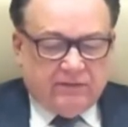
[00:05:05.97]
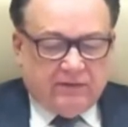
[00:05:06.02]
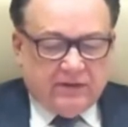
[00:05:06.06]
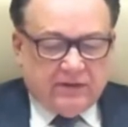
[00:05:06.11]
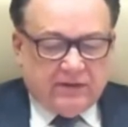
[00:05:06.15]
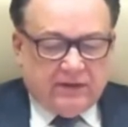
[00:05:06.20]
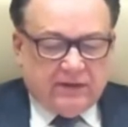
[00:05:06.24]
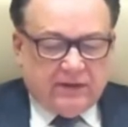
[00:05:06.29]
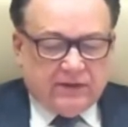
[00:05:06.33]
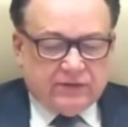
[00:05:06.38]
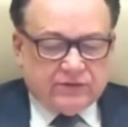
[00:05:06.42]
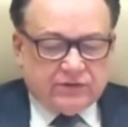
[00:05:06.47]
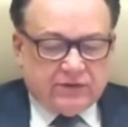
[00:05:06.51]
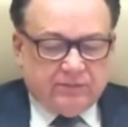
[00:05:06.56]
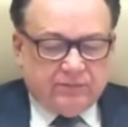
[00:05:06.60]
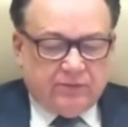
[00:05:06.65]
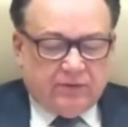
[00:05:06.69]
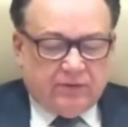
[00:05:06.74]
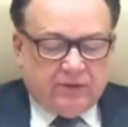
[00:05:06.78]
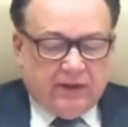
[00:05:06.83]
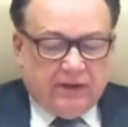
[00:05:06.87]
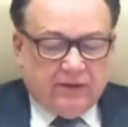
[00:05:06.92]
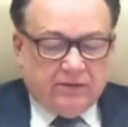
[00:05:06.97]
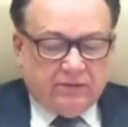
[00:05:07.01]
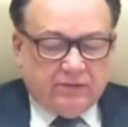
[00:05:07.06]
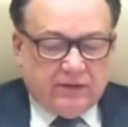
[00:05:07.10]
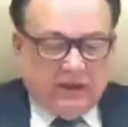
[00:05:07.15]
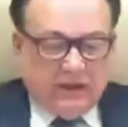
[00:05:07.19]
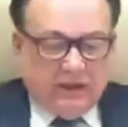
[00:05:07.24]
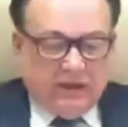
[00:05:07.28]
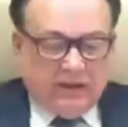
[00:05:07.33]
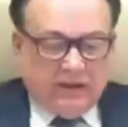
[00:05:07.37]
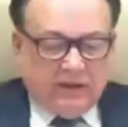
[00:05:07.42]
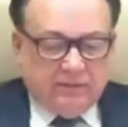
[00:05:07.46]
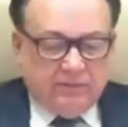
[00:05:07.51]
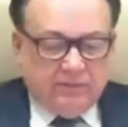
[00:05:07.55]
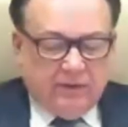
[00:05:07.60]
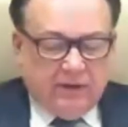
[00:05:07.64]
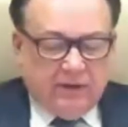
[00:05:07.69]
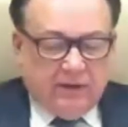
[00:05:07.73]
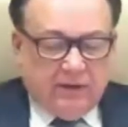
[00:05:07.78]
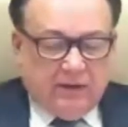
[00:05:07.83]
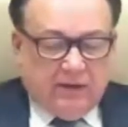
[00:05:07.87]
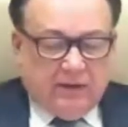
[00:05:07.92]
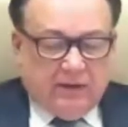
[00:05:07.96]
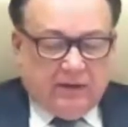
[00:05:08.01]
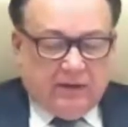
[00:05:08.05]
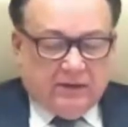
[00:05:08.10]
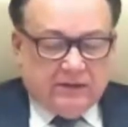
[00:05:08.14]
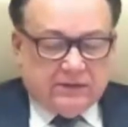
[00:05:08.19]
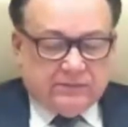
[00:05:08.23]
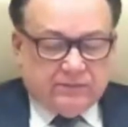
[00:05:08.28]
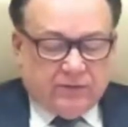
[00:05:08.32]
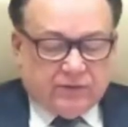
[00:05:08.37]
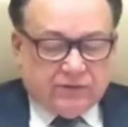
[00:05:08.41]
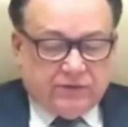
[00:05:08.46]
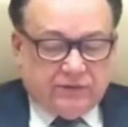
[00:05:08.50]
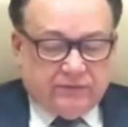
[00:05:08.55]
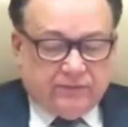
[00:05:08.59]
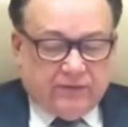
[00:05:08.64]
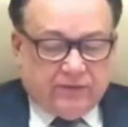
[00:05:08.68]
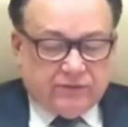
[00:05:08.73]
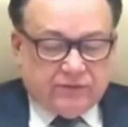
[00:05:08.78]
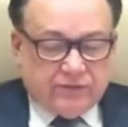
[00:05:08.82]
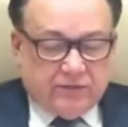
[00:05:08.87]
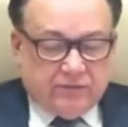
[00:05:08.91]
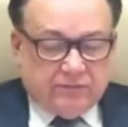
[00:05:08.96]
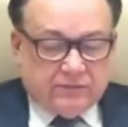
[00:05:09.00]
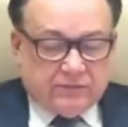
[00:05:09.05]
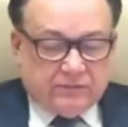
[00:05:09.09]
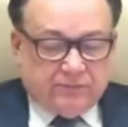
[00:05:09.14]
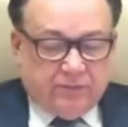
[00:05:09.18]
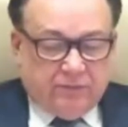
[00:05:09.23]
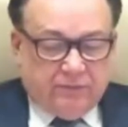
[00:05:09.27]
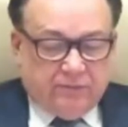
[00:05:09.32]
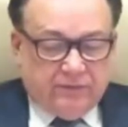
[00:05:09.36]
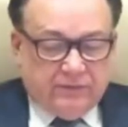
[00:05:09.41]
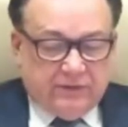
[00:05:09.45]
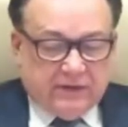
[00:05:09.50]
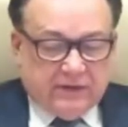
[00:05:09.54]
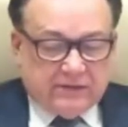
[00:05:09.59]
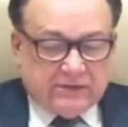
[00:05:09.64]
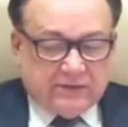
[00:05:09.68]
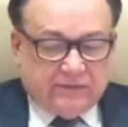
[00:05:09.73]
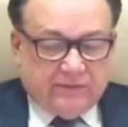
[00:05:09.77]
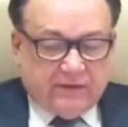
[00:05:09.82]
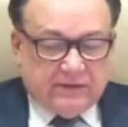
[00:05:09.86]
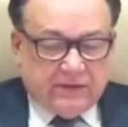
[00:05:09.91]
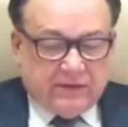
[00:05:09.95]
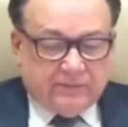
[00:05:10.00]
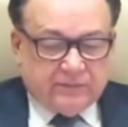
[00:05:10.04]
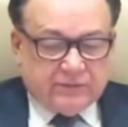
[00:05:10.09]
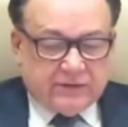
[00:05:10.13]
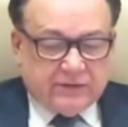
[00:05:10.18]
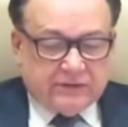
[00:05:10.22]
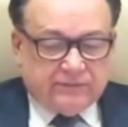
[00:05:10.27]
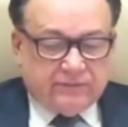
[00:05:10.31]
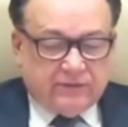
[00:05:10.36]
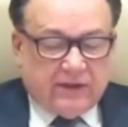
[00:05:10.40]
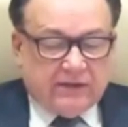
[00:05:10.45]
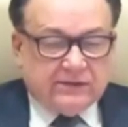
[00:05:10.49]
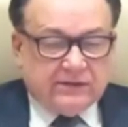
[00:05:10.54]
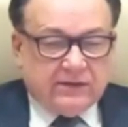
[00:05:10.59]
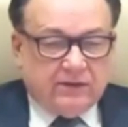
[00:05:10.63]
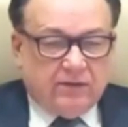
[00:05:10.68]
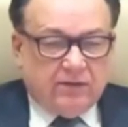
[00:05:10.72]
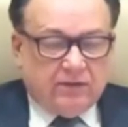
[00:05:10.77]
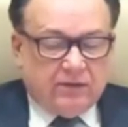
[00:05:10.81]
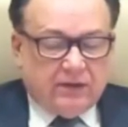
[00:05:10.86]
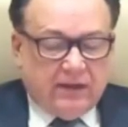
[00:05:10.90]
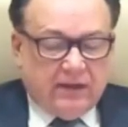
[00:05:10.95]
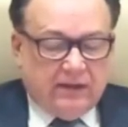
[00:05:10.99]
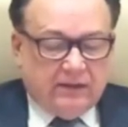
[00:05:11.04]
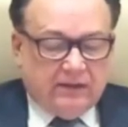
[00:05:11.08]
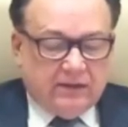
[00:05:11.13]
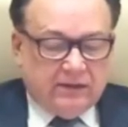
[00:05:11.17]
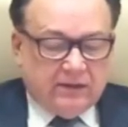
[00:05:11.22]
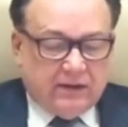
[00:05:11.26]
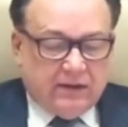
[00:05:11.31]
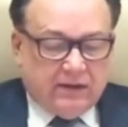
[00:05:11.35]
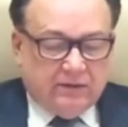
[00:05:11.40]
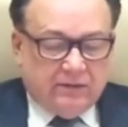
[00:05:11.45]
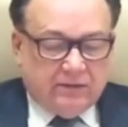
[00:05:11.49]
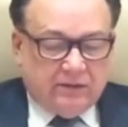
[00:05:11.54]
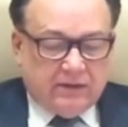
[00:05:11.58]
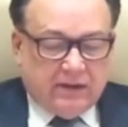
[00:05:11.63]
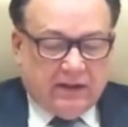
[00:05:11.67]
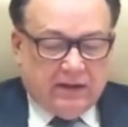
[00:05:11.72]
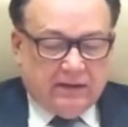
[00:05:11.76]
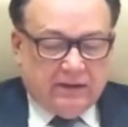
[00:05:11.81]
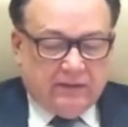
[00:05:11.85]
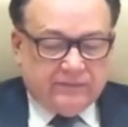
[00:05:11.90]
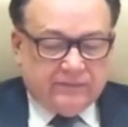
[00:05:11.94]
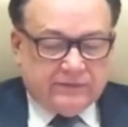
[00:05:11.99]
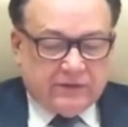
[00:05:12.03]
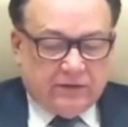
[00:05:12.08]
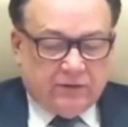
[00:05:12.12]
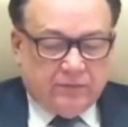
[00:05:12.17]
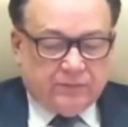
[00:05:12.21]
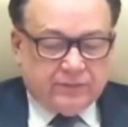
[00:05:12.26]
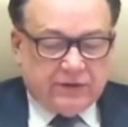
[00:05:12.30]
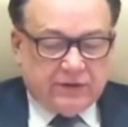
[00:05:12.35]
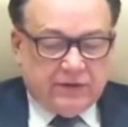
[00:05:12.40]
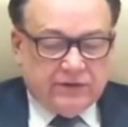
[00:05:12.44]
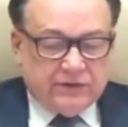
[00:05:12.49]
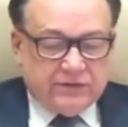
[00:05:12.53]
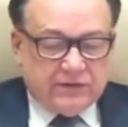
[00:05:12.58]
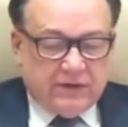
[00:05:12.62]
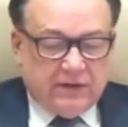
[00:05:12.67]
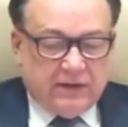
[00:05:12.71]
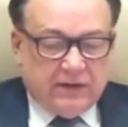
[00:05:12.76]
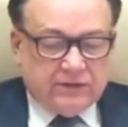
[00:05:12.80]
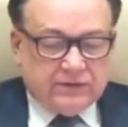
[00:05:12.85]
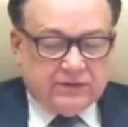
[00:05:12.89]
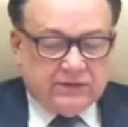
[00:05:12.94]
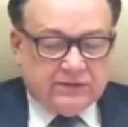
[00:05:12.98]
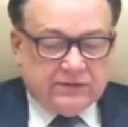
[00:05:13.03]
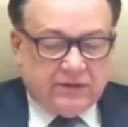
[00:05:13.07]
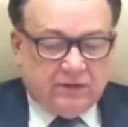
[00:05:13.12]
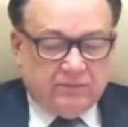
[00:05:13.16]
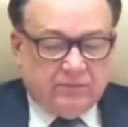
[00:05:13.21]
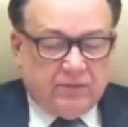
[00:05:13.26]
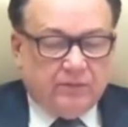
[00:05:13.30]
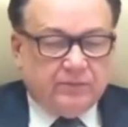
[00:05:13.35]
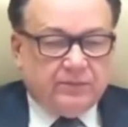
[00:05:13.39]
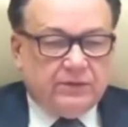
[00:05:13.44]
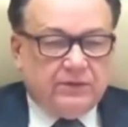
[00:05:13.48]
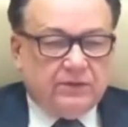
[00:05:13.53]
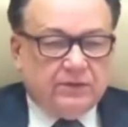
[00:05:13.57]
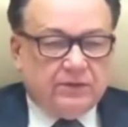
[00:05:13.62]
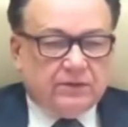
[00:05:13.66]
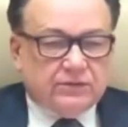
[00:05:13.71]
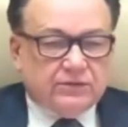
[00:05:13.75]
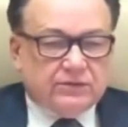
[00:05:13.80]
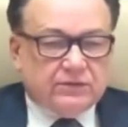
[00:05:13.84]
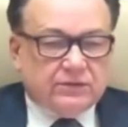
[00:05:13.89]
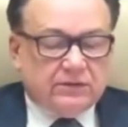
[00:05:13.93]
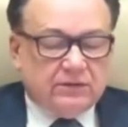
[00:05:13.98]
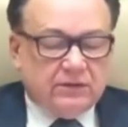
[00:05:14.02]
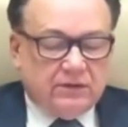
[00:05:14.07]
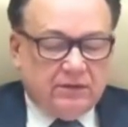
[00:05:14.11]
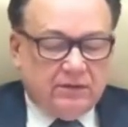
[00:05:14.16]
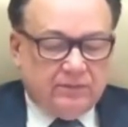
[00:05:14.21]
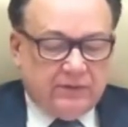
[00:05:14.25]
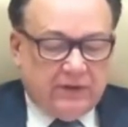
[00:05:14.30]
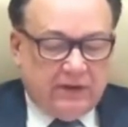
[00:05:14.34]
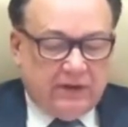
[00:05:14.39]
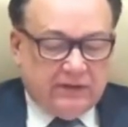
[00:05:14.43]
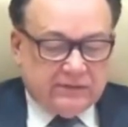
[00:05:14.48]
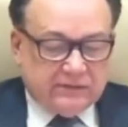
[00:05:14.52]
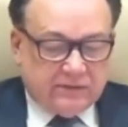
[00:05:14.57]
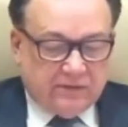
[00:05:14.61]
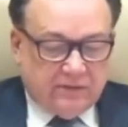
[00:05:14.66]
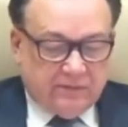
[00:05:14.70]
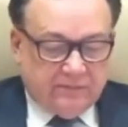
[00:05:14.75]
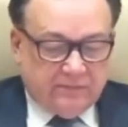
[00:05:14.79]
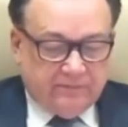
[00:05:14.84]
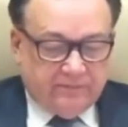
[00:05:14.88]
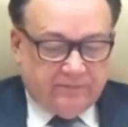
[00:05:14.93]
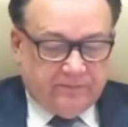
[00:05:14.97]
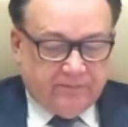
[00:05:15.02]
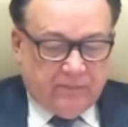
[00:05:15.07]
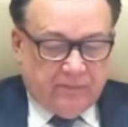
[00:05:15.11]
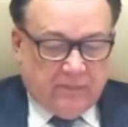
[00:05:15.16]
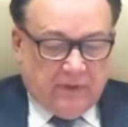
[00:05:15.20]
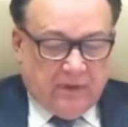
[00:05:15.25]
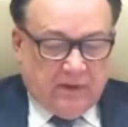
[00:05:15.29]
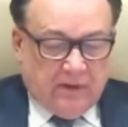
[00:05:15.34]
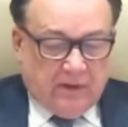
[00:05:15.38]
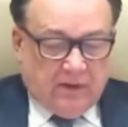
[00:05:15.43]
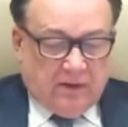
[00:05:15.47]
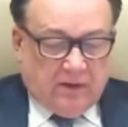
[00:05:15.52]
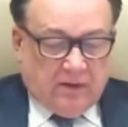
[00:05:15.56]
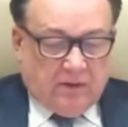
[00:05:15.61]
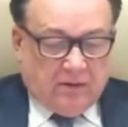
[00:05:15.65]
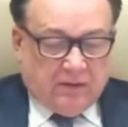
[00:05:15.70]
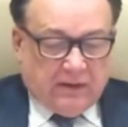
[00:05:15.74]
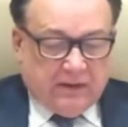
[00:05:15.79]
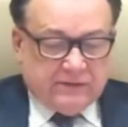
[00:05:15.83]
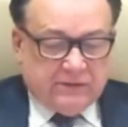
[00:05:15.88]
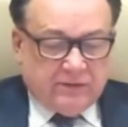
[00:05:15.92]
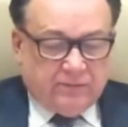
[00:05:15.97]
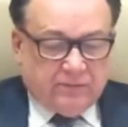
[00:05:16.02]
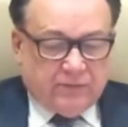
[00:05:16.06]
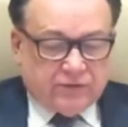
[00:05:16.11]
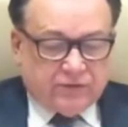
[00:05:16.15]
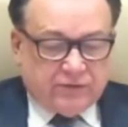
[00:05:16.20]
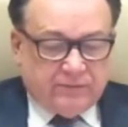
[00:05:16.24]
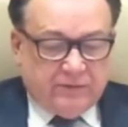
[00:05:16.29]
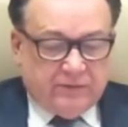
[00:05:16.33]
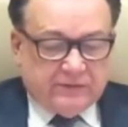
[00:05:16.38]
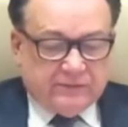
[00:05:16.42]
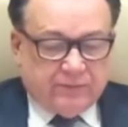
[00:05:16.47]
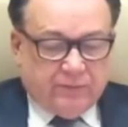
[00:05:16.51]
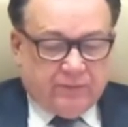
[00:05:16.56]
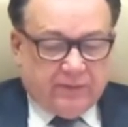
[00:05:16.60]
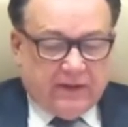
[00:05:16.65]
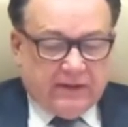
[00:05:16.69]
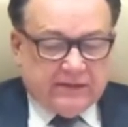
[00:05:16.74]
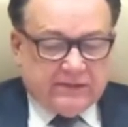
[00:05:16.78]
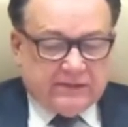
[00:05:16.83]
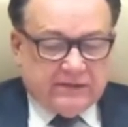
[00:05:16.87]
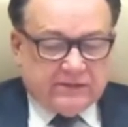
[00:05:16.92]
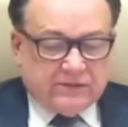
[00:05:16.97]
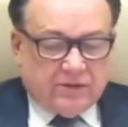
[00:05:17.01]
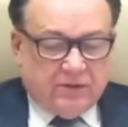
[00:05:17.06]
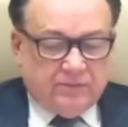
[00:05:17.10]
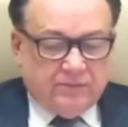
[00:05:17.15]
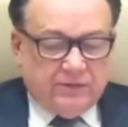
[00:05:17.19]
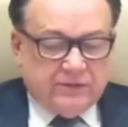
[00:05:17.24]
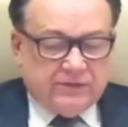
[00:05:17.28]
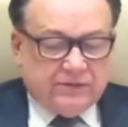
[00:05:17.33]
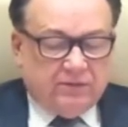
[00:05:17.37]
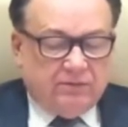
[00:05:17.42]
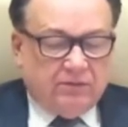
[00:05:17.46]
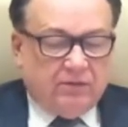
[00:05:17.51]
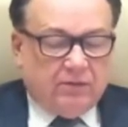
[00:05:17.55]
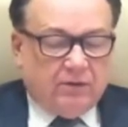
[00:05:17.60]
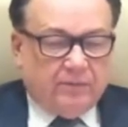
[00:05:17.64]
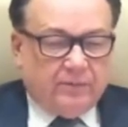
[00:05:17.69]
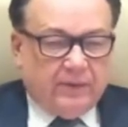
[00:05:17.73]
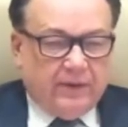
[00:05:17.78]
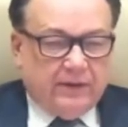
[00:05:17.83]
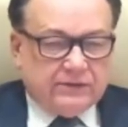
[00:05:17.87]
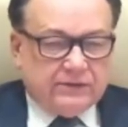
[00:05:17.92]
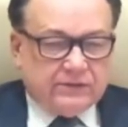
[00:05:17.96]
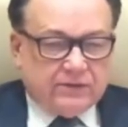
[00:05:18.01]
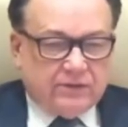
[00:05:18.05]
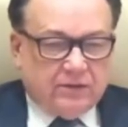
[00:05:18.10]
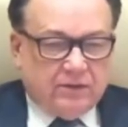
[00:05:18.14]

We would do this via calls for tender and decentralized actions at the regional and local level, and hopefully could hence guarantee